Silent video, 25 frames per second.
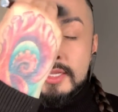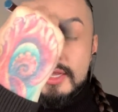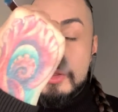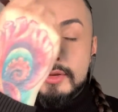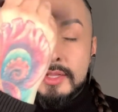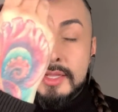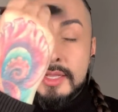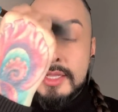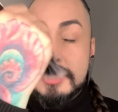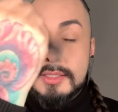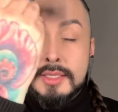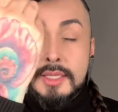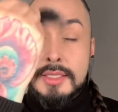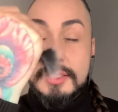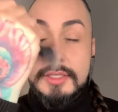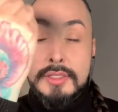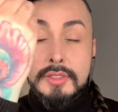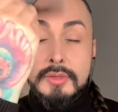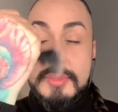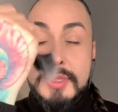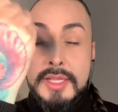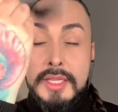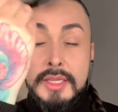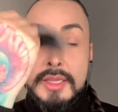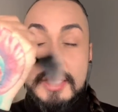down, it gets a
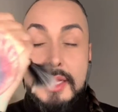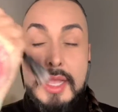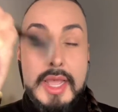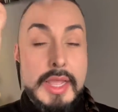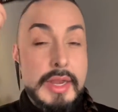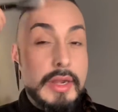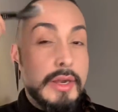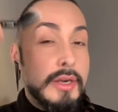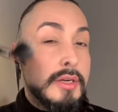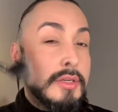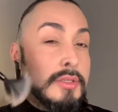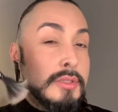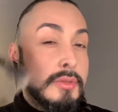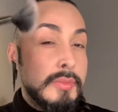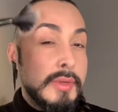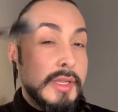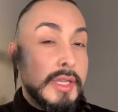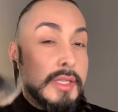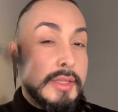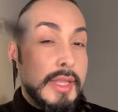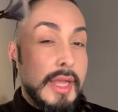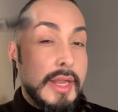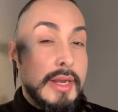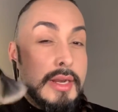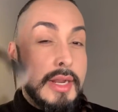little bit lighter. So we
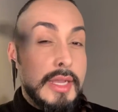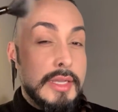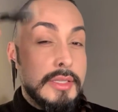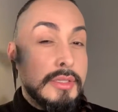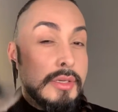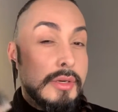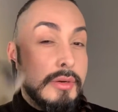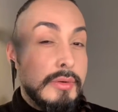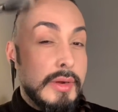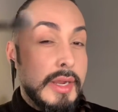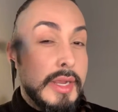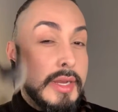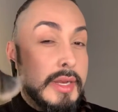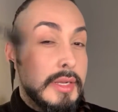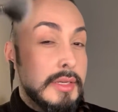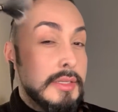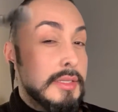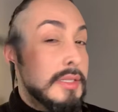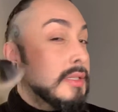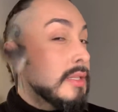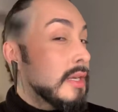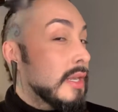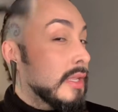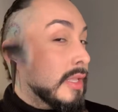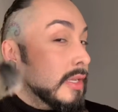get that nice gradient.
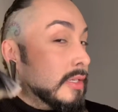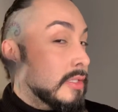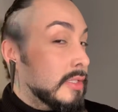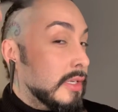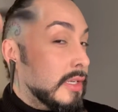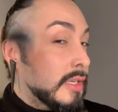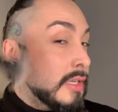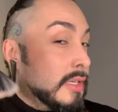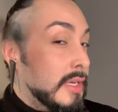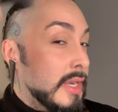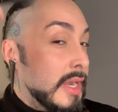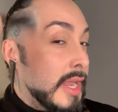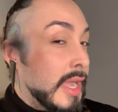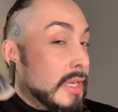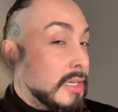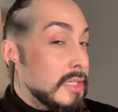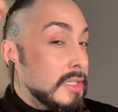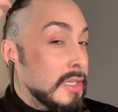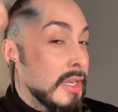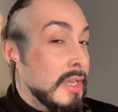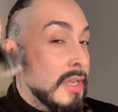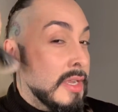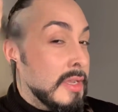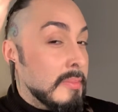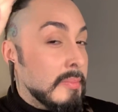And then I like to
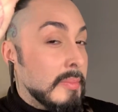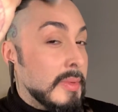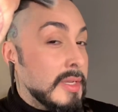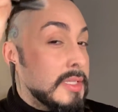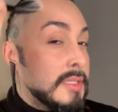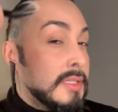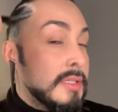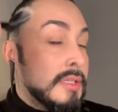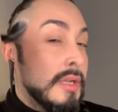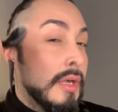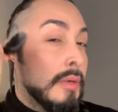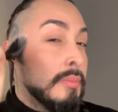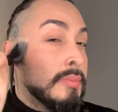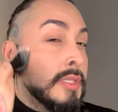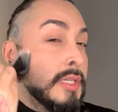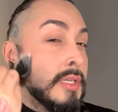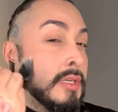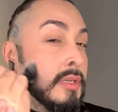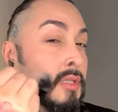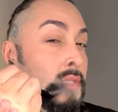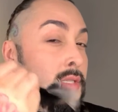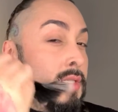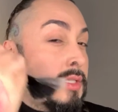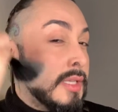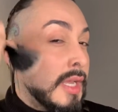connect my sculpting
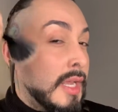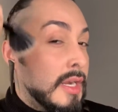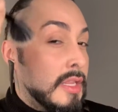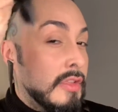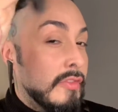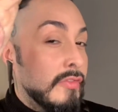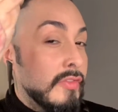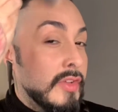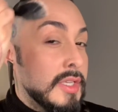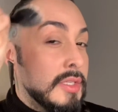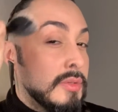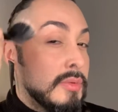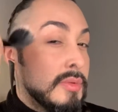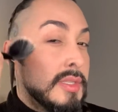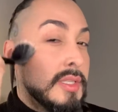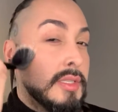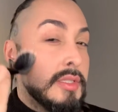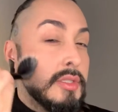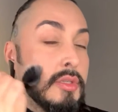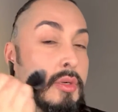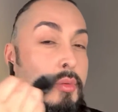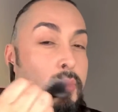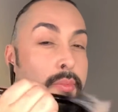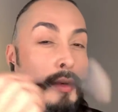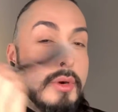on the side of the face with a
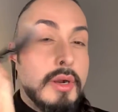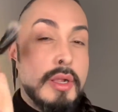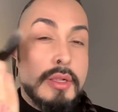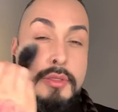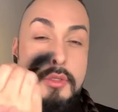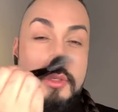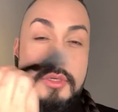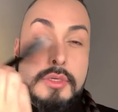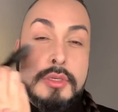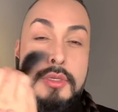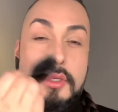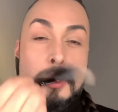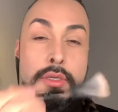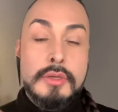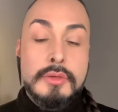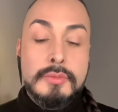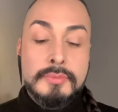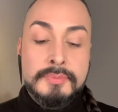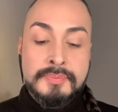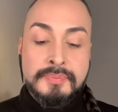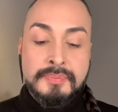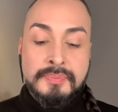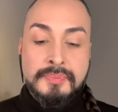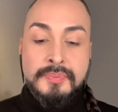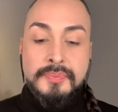little bronzer too.
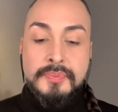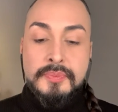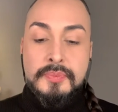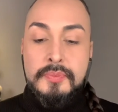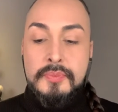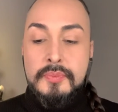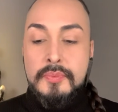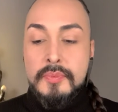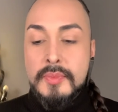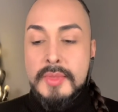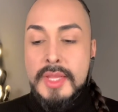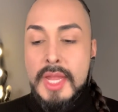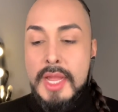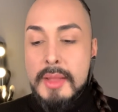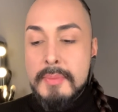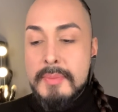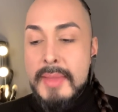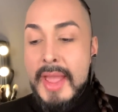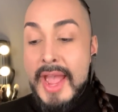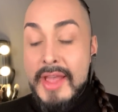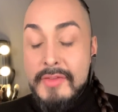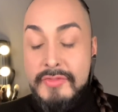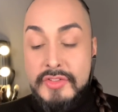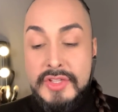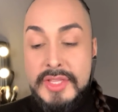Um,
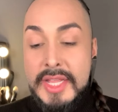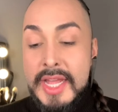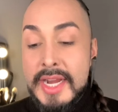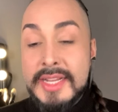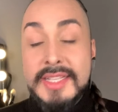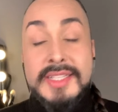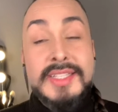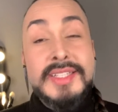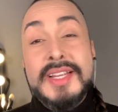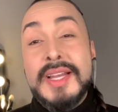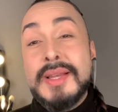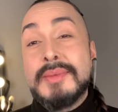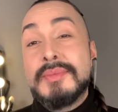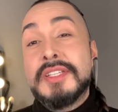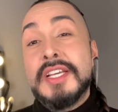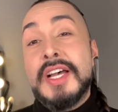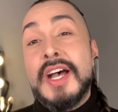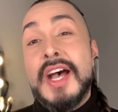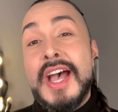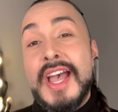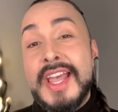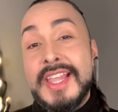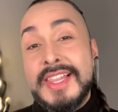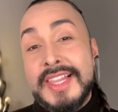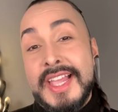after that, it's time to
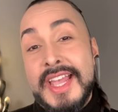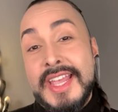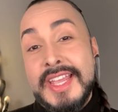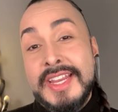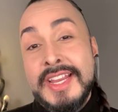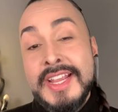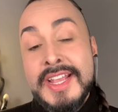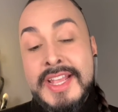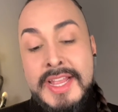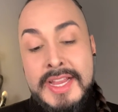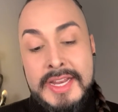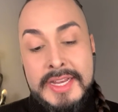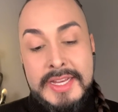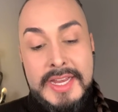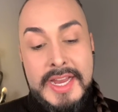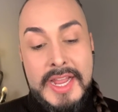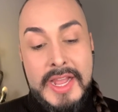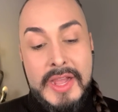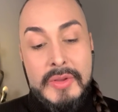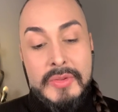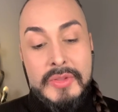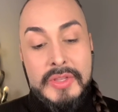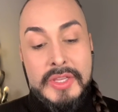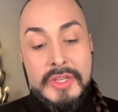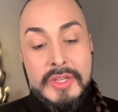highlight.
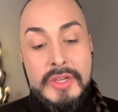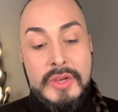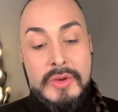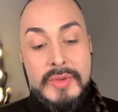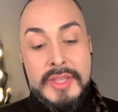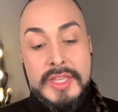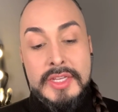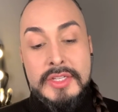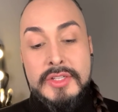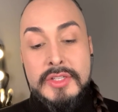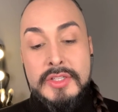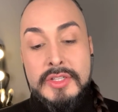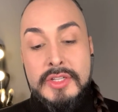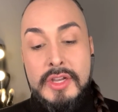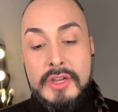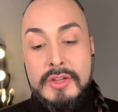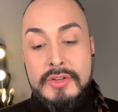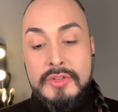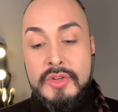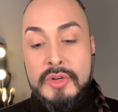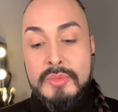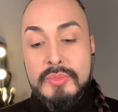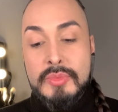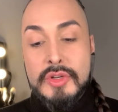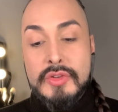Now, you can go into the
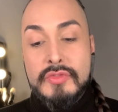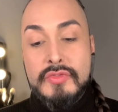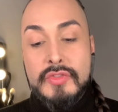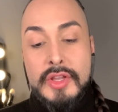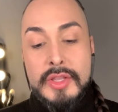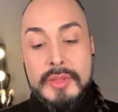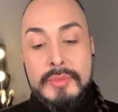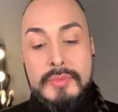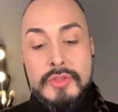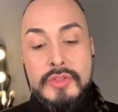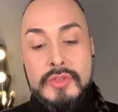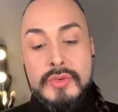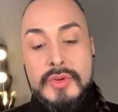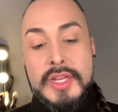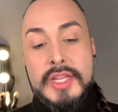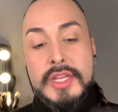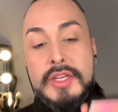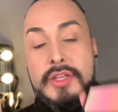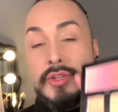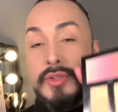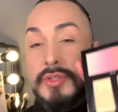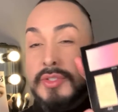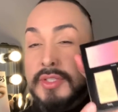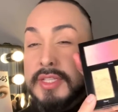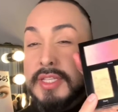Contour Book Volume three
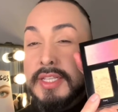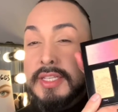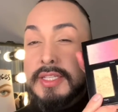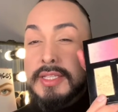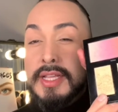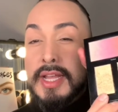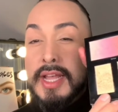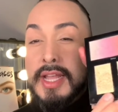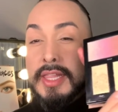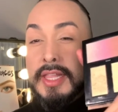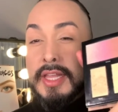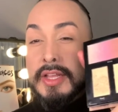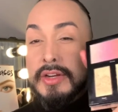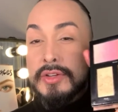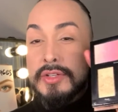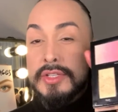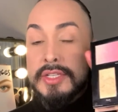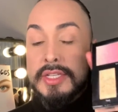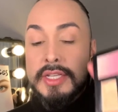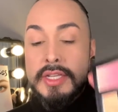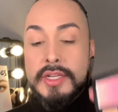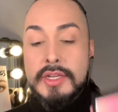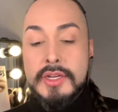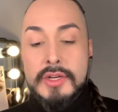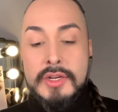and use these highlighters
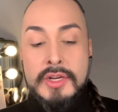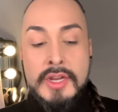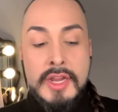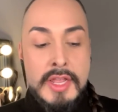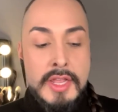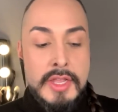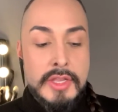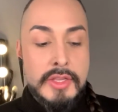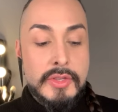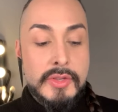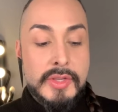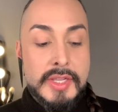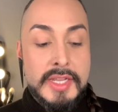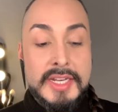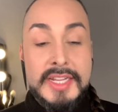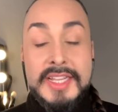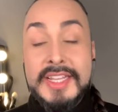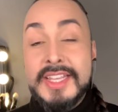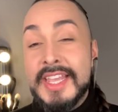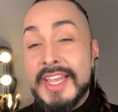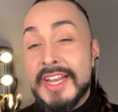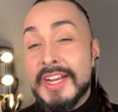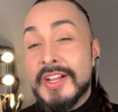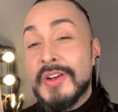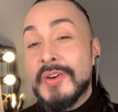here. You can,
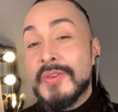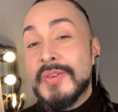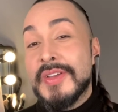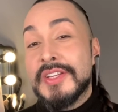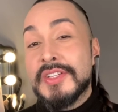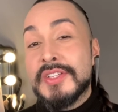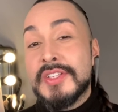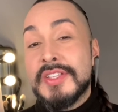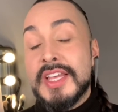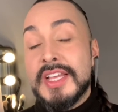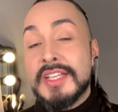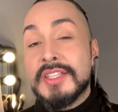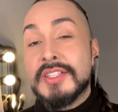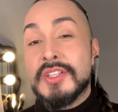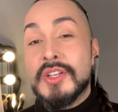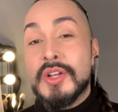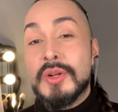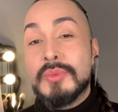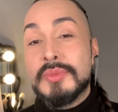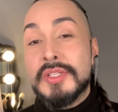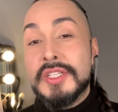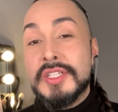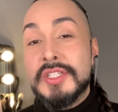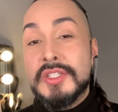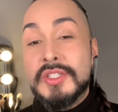again, go into that
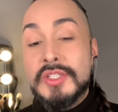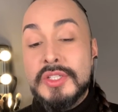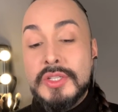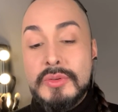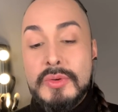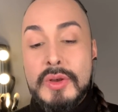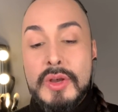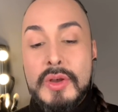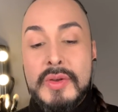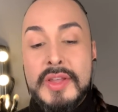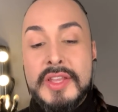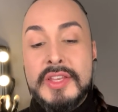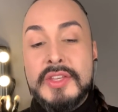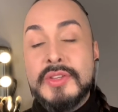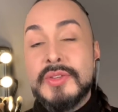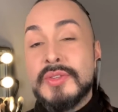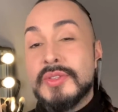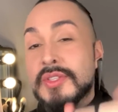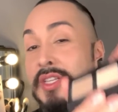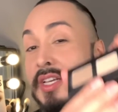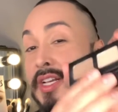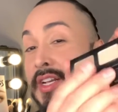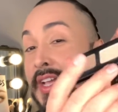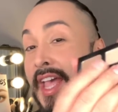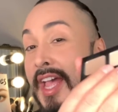Sculpting Duo and
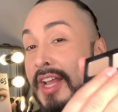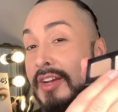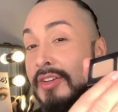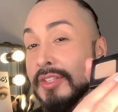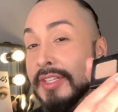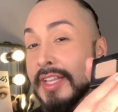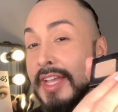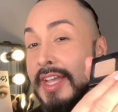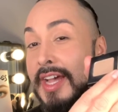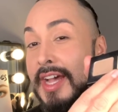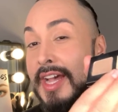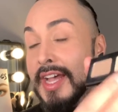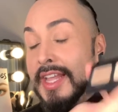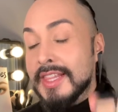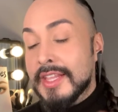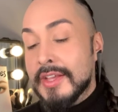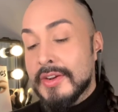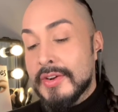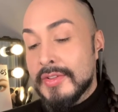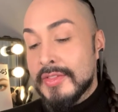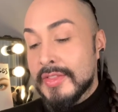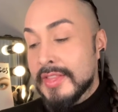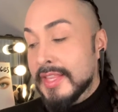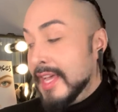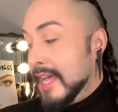use the Candlelight
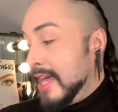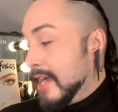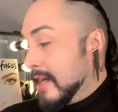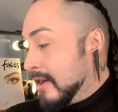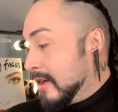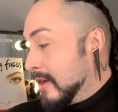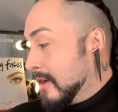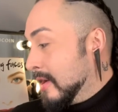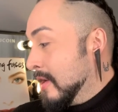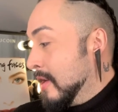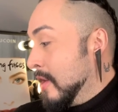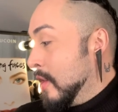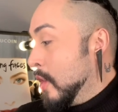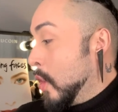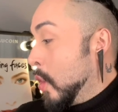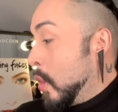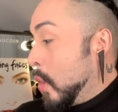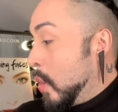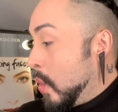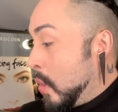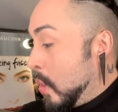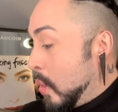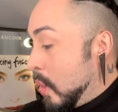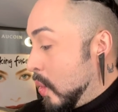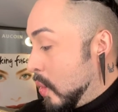Highlighter there.
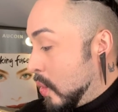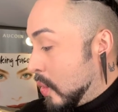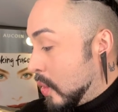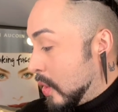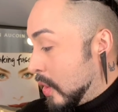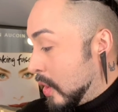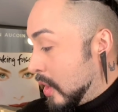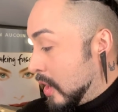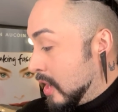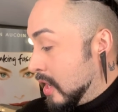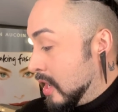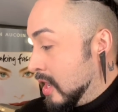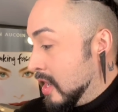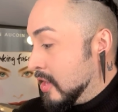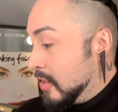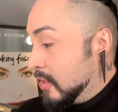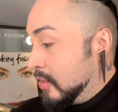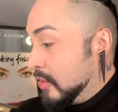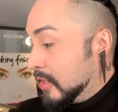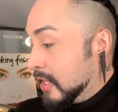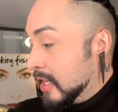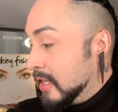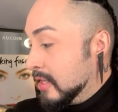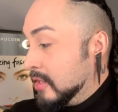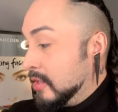Or
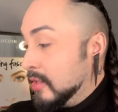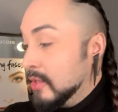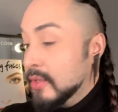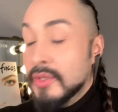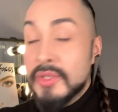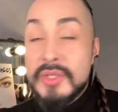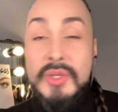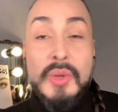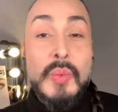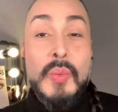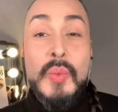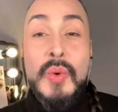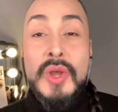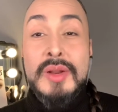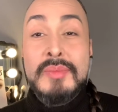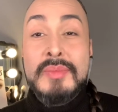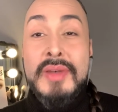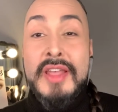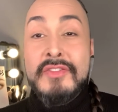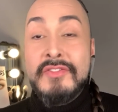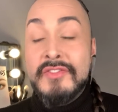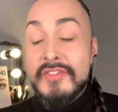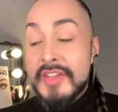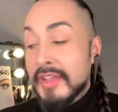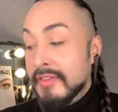you can use one of
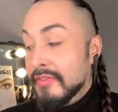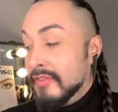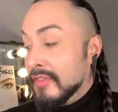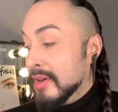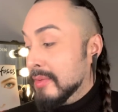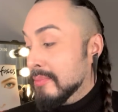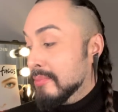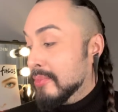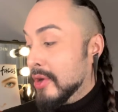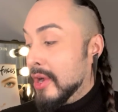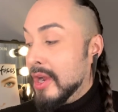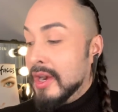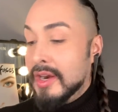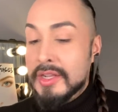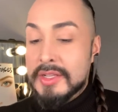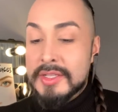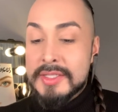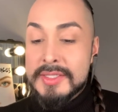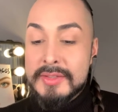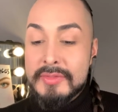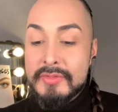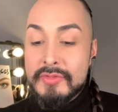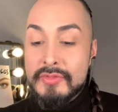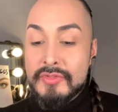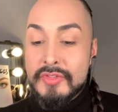my favorite
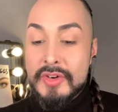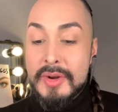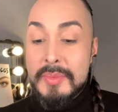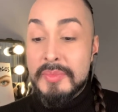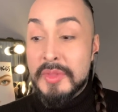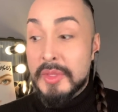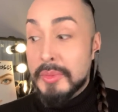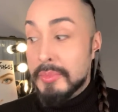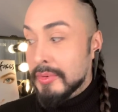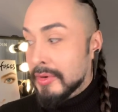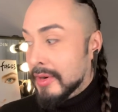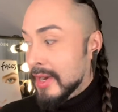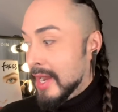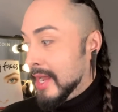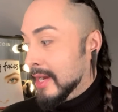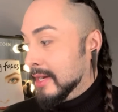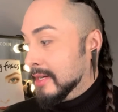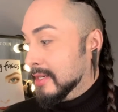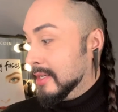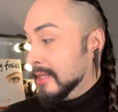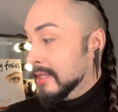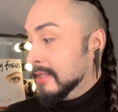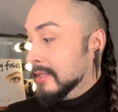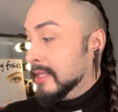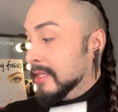products from the
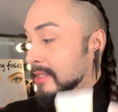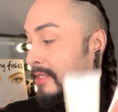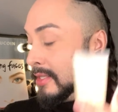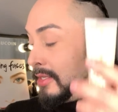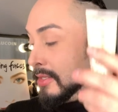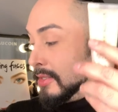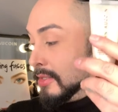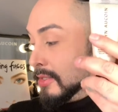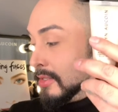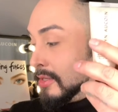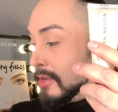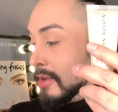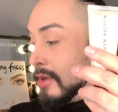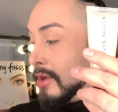brand. This is